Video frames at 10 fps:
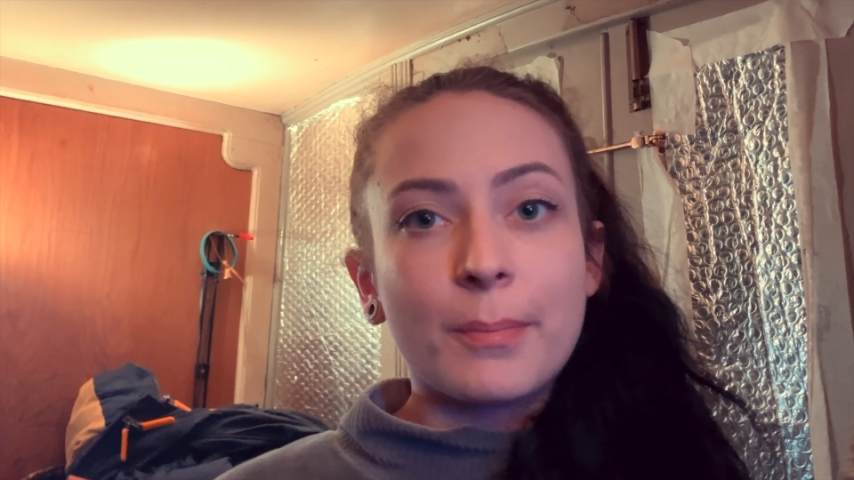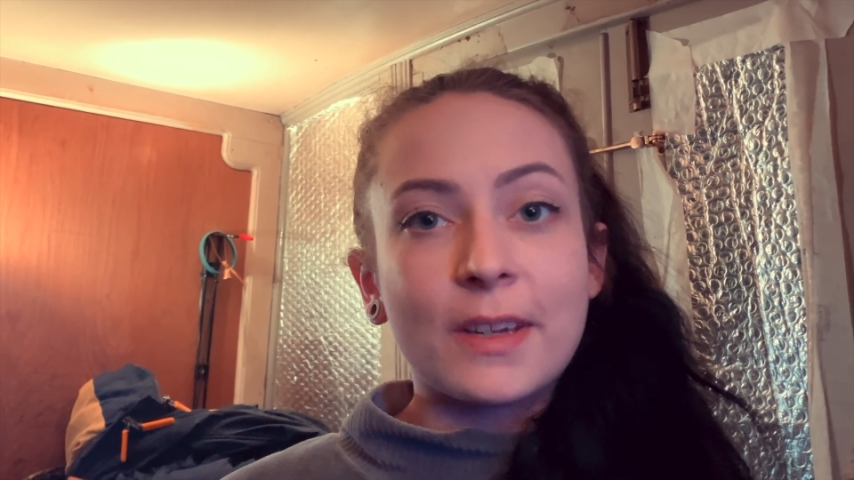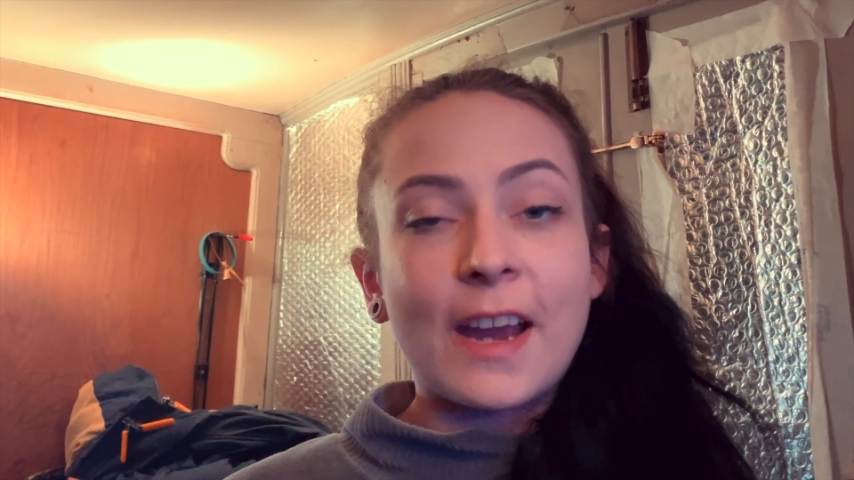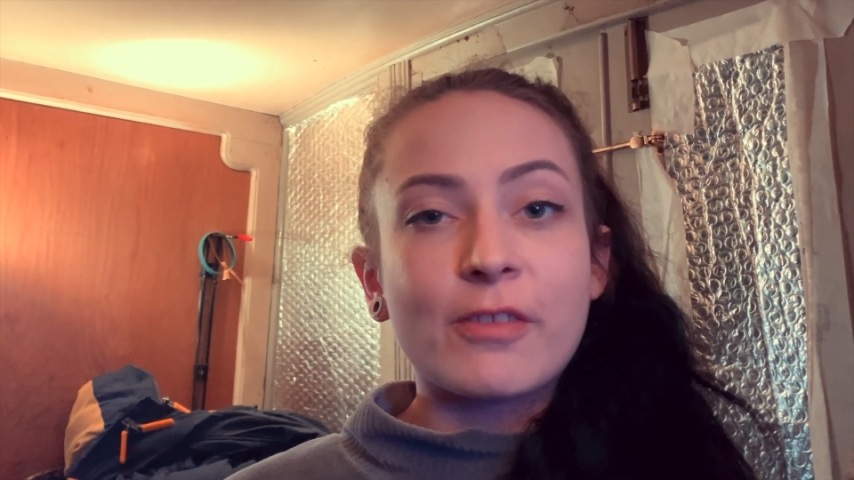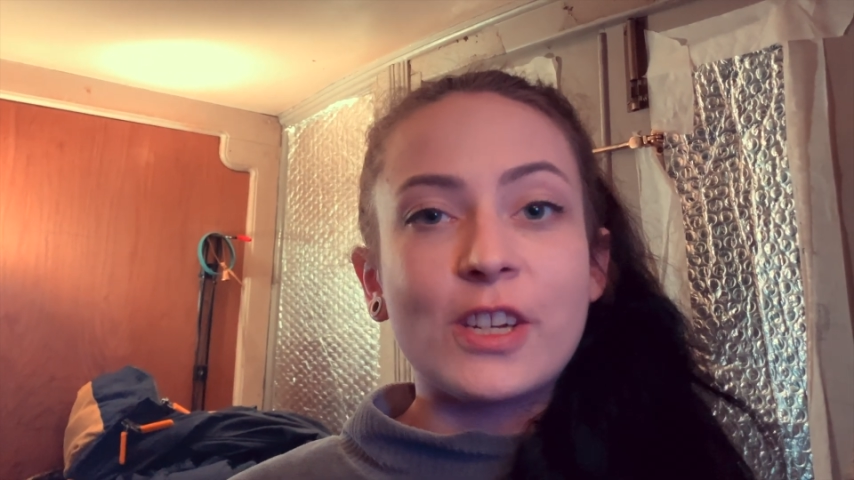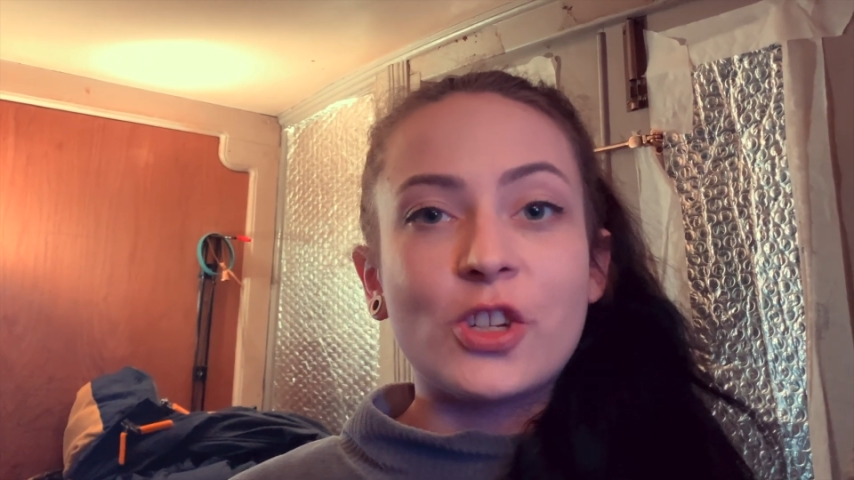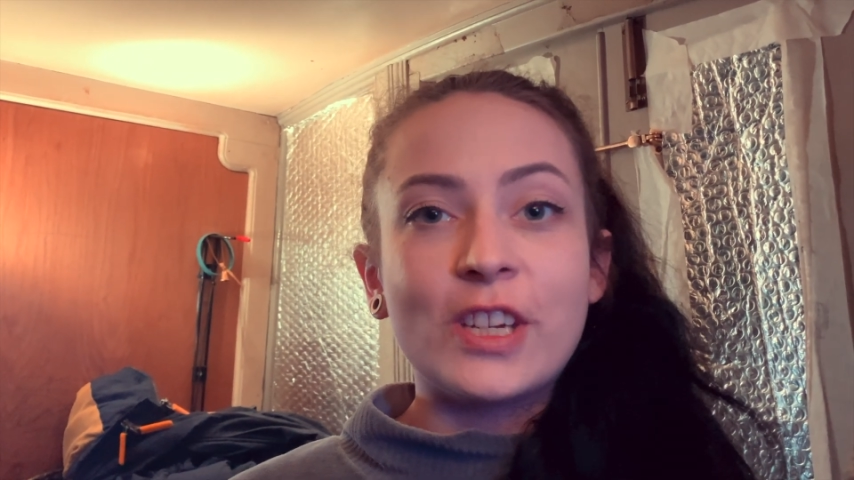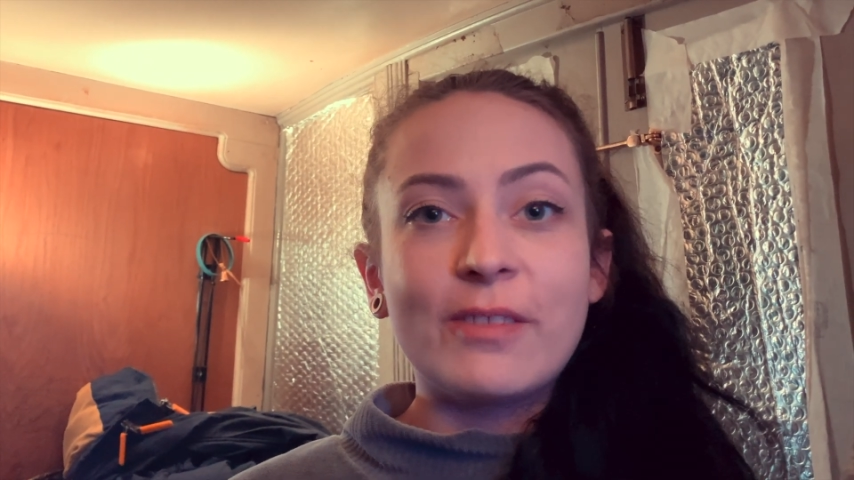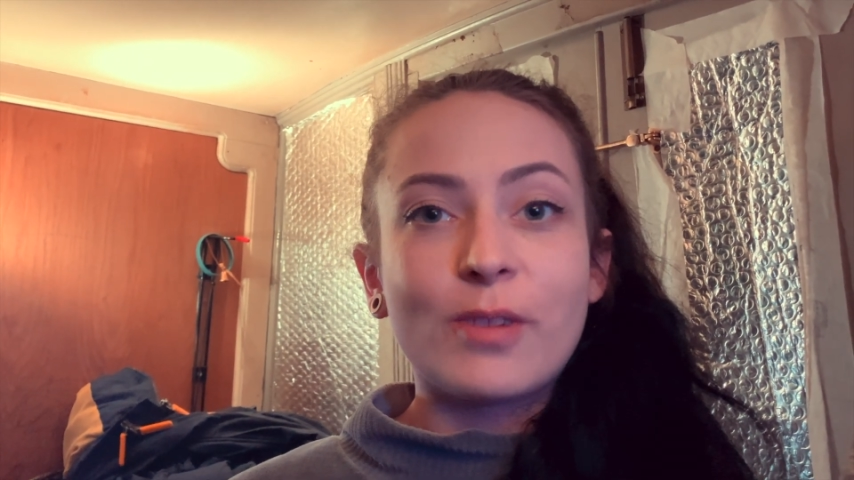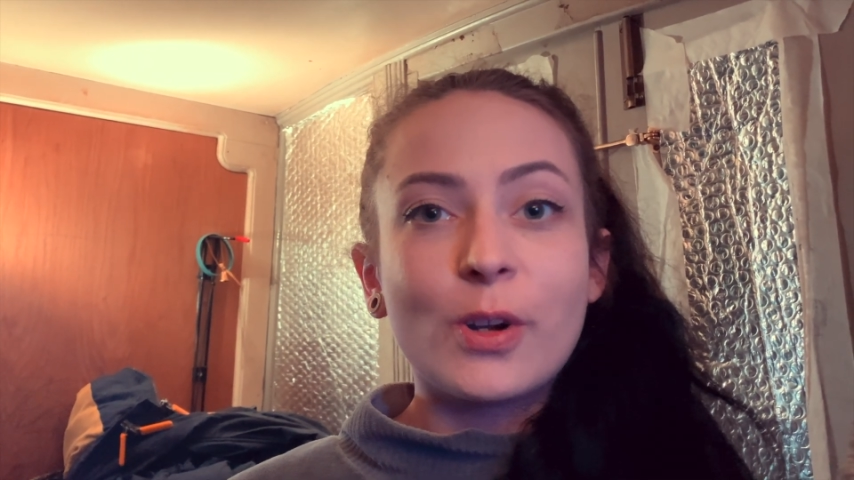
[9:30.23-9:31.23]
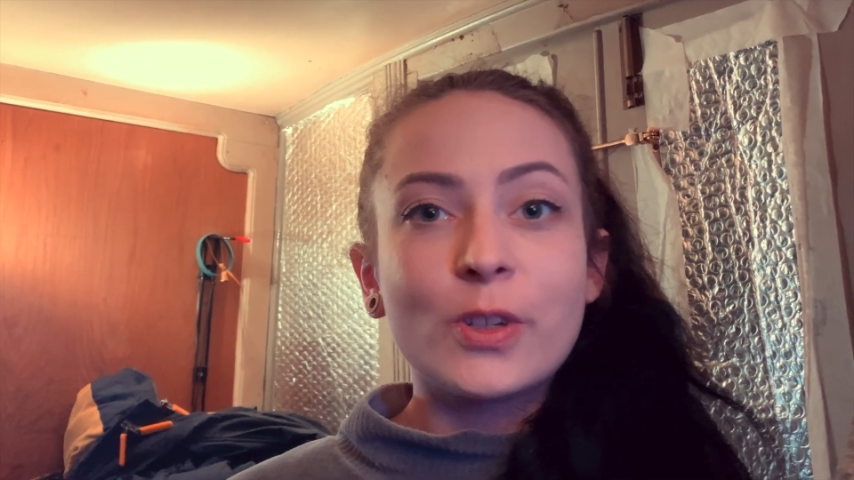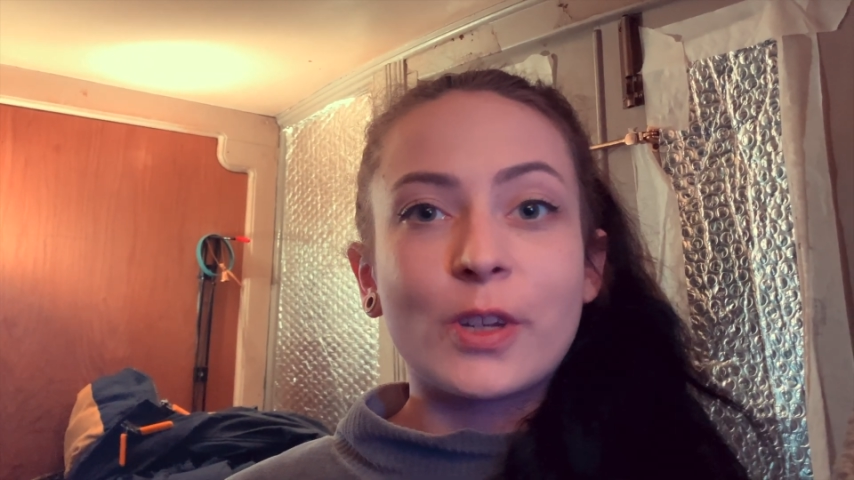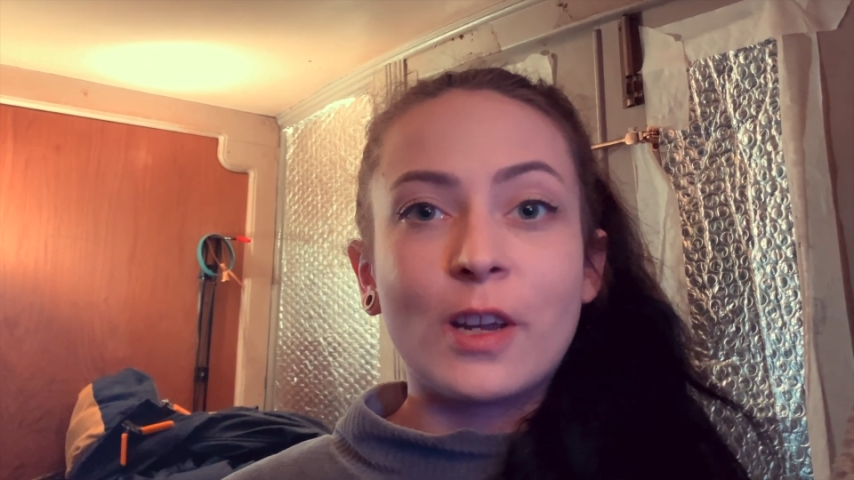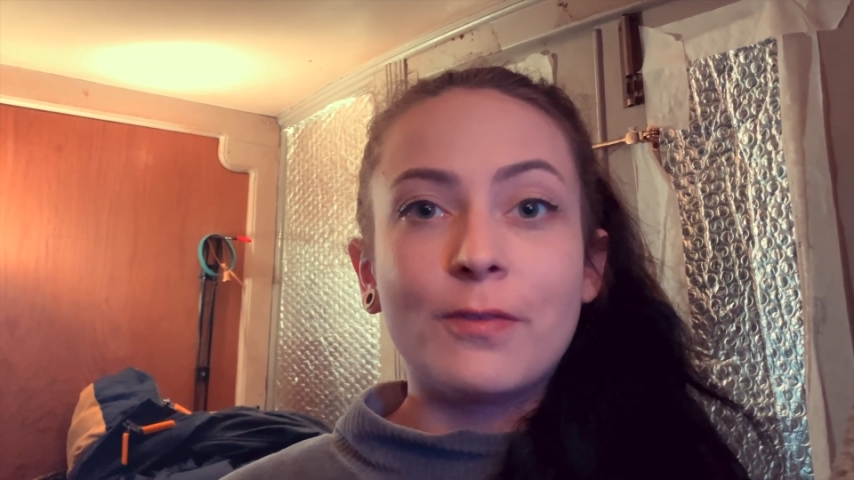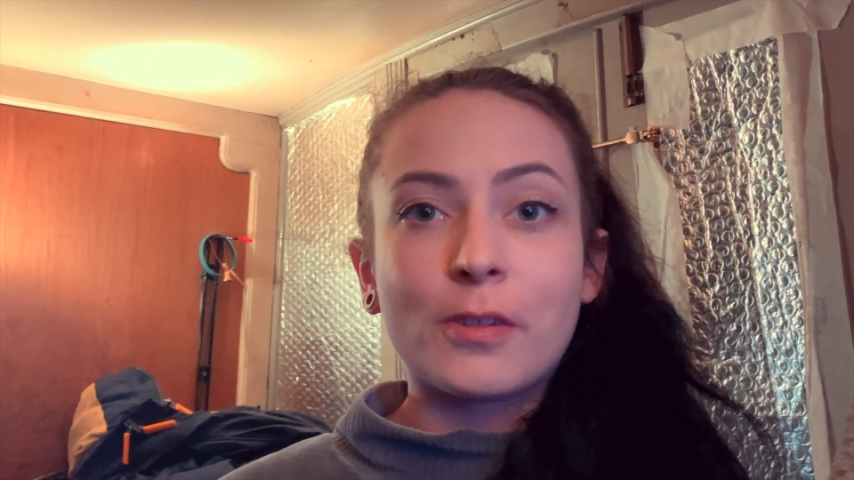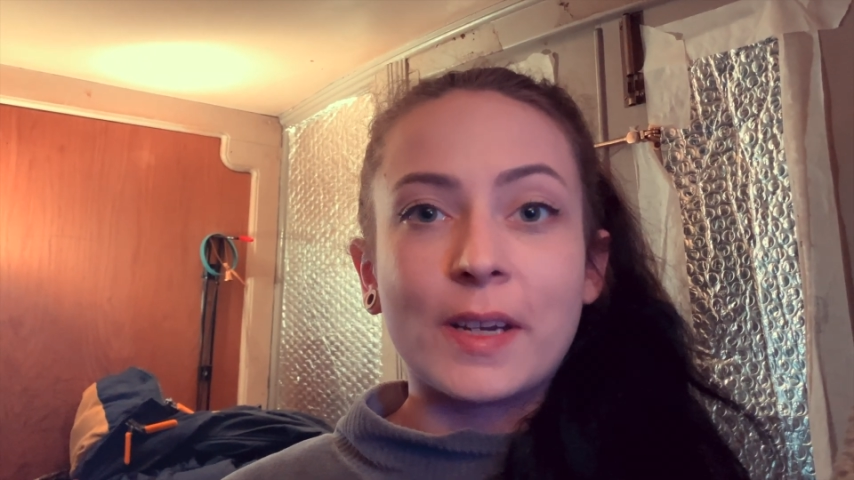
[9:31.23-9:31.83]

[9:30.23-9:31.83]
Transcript: Gary Sherod over